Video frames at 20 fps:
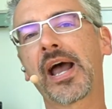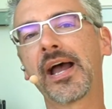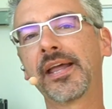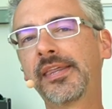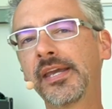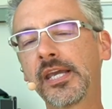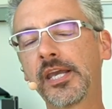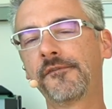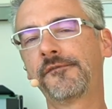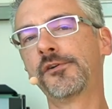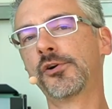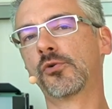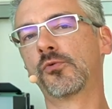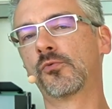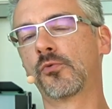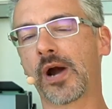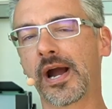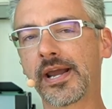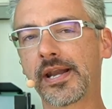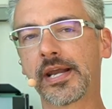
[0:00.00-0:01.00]
I think if you're
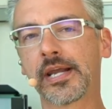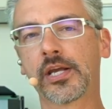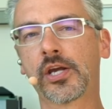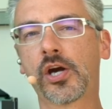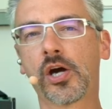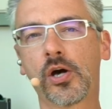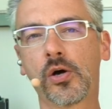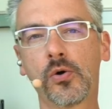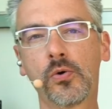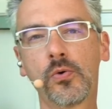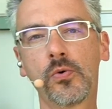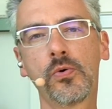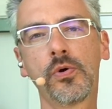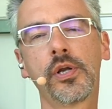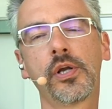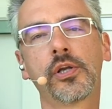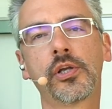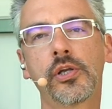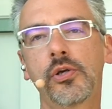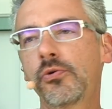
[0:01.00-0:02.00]
writing
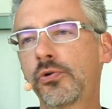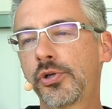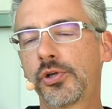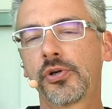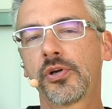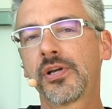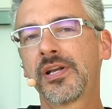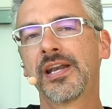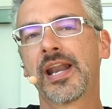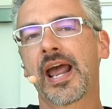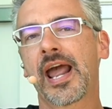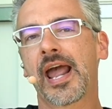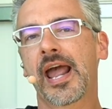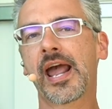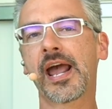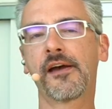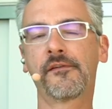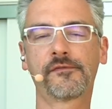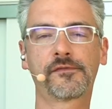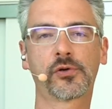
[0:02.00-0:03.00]
code, you shouldn't
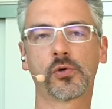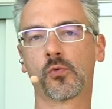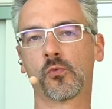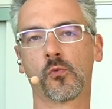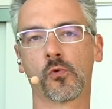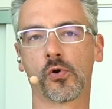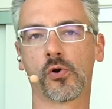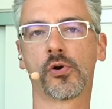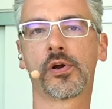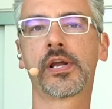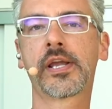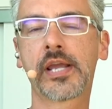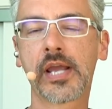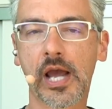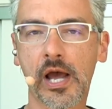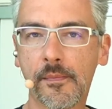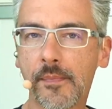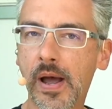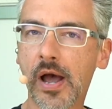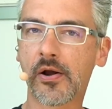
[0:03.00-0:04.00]
have to worry
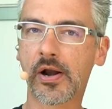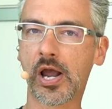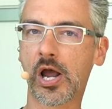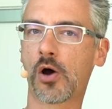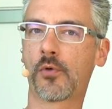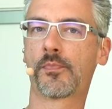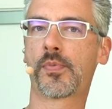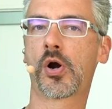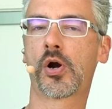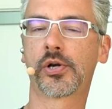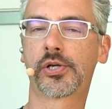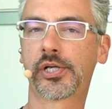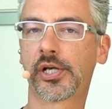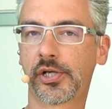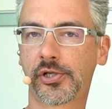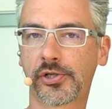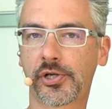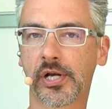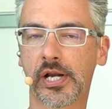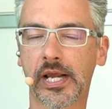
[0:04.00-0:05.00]
about how
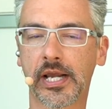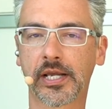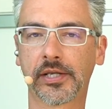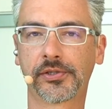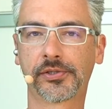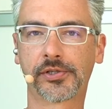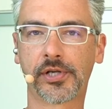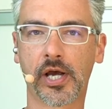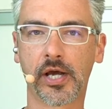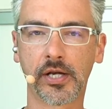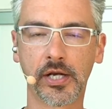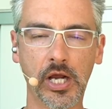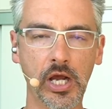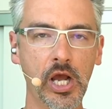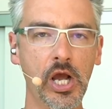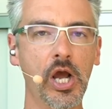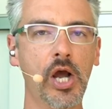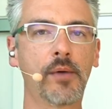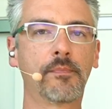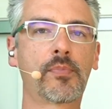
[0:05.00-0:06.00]
partitioning is done.
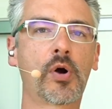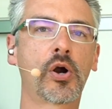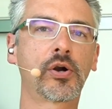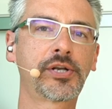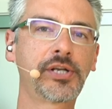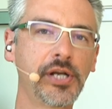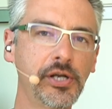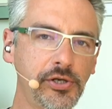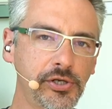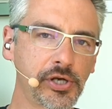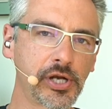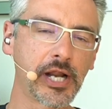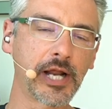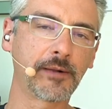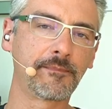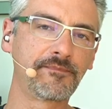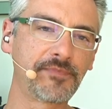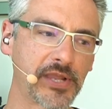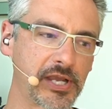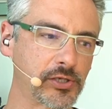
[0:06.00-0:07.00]

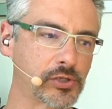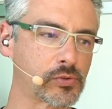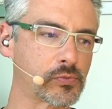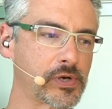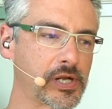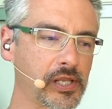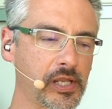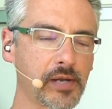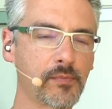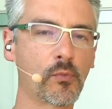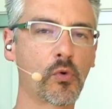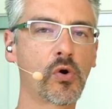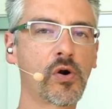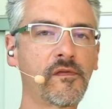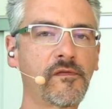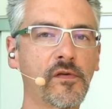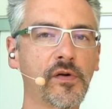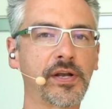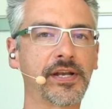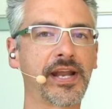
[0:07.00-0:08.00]
Partitioning is really more
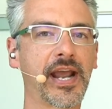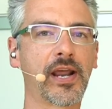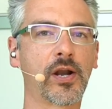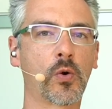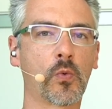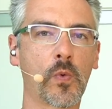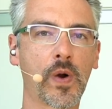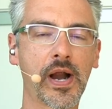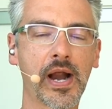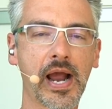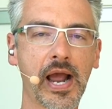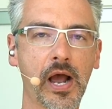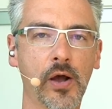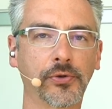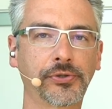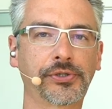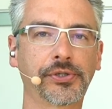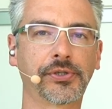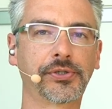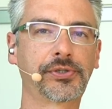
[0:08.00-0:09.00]
for data
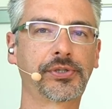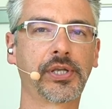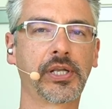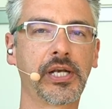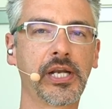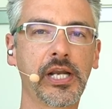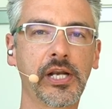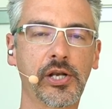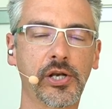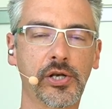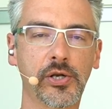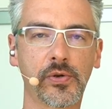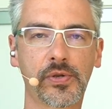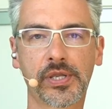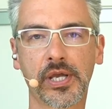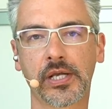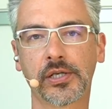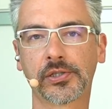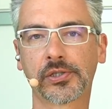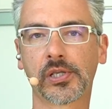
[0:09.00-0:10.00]
warehouses that need to do
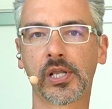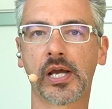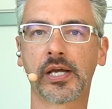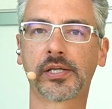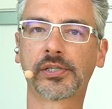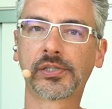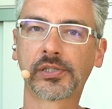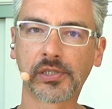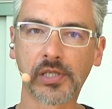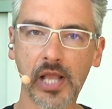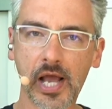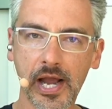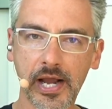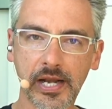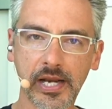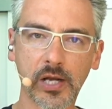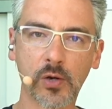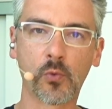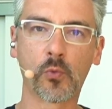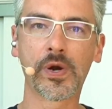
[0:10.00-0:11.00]
things like
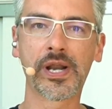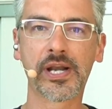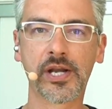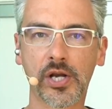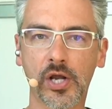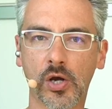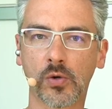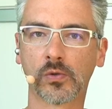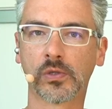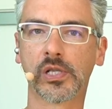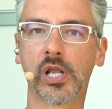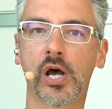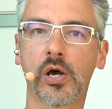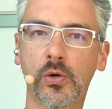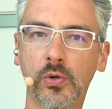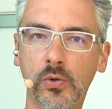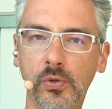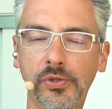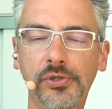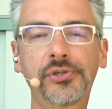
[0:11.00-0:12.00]
sliding window
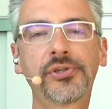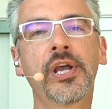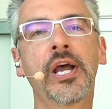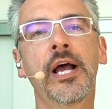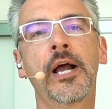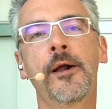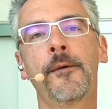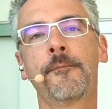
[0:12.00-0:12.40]
loads.